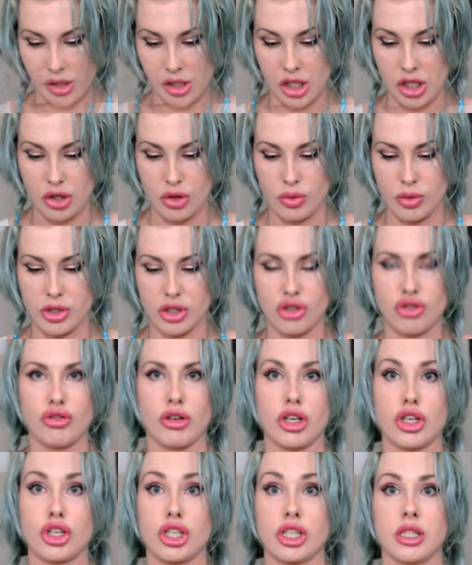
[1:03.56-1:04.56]
Ew,
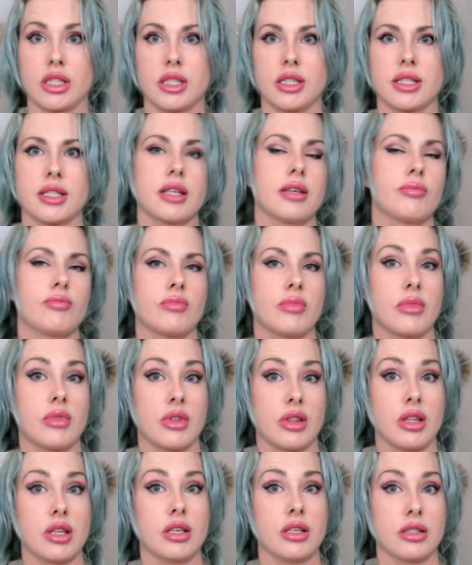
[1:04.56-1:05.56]
instructions.
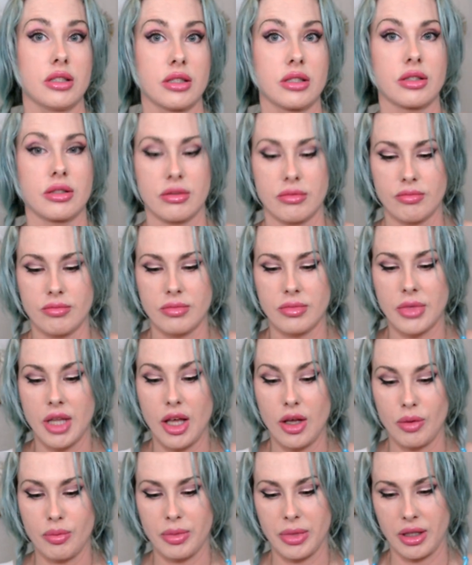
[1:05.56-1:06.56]
These
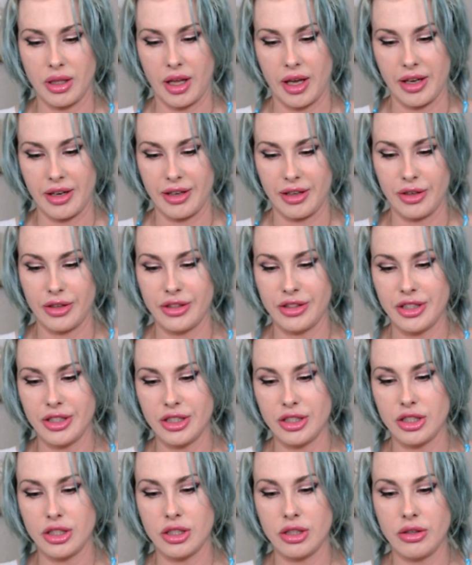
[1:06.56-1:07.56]
help a lot.
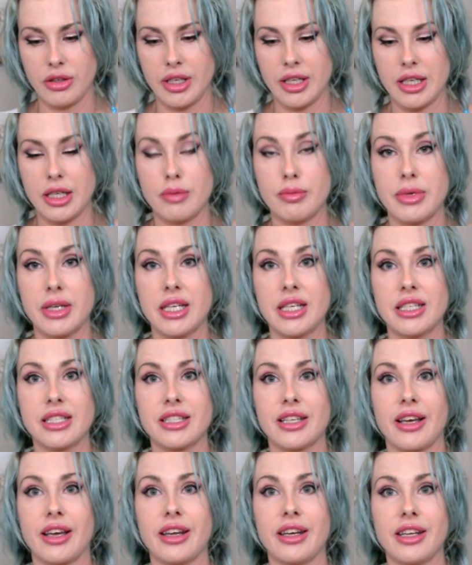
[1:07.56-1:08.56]
They're so itty bitty
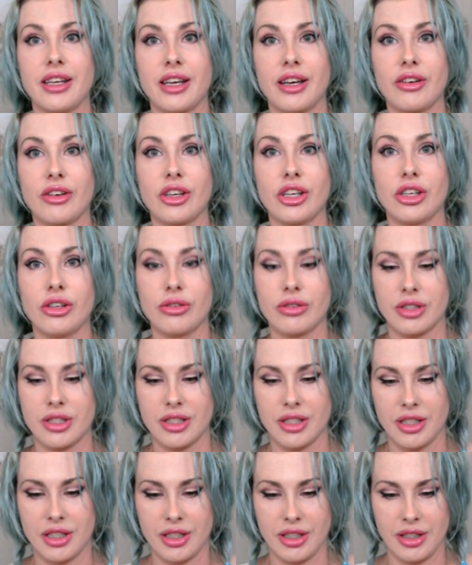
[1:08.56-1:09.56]
tiny, how cute.
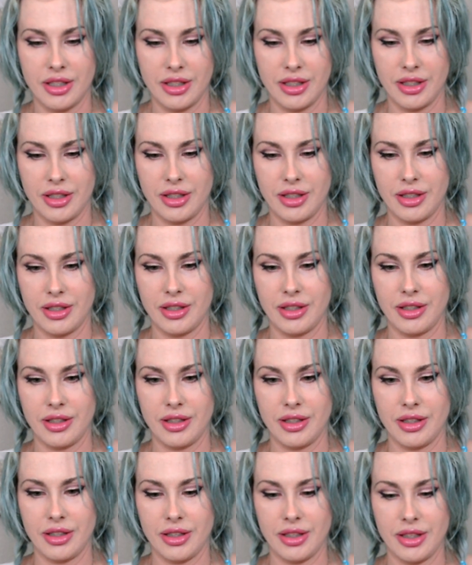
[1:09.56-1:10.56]

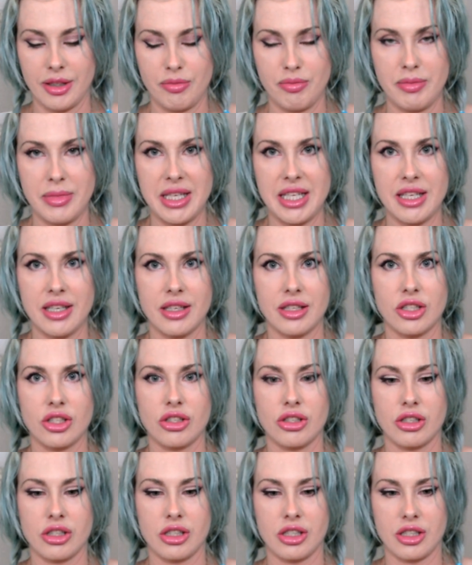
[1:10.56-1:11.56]

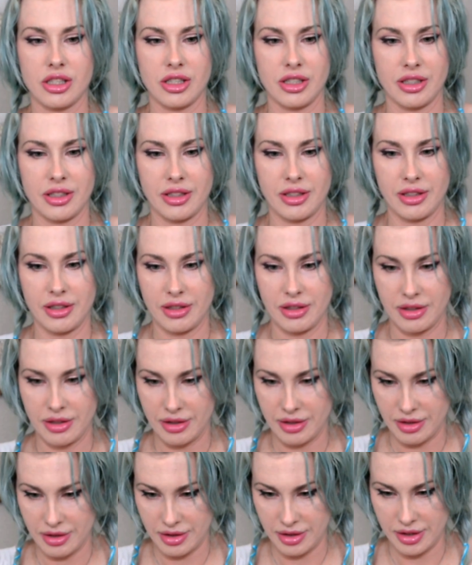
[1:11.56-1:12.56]
Miniature.
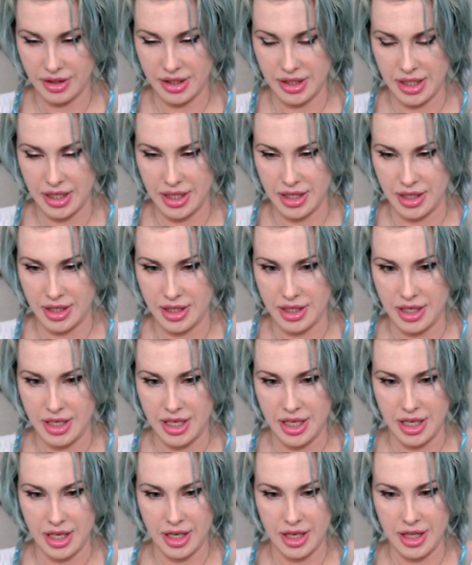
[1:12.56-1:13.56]
Let's see.
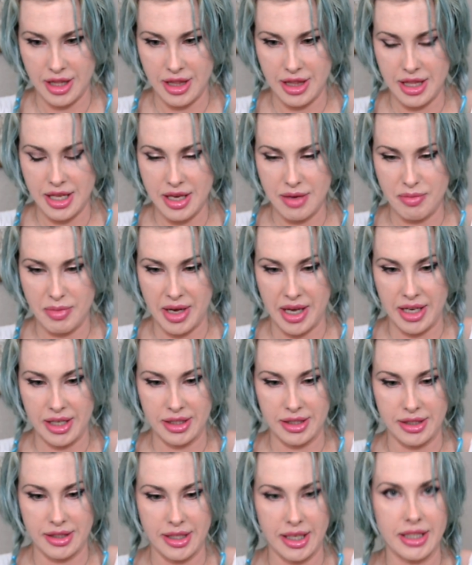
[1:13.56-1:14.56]
Good thing my
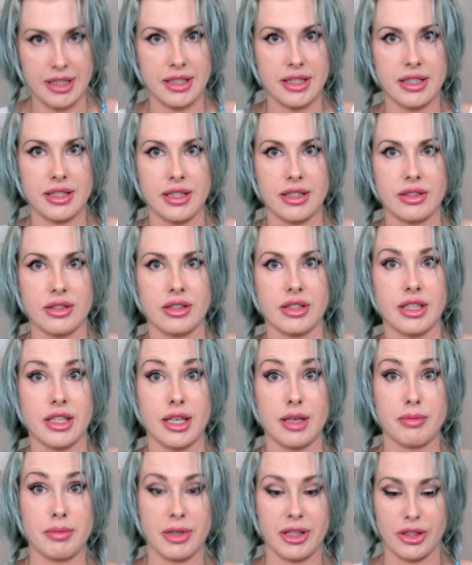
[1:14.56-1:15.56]
eyesight's still good
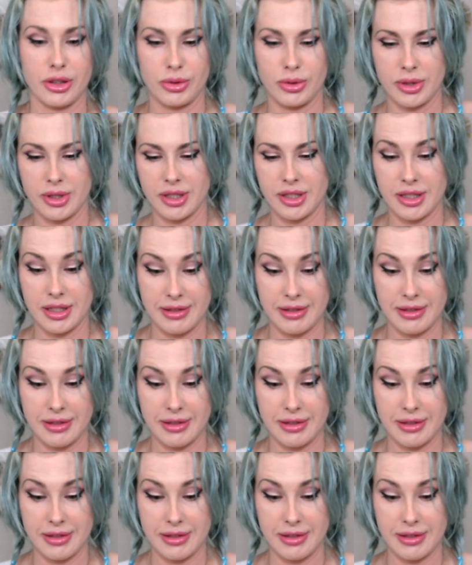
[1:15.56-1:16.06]
up close.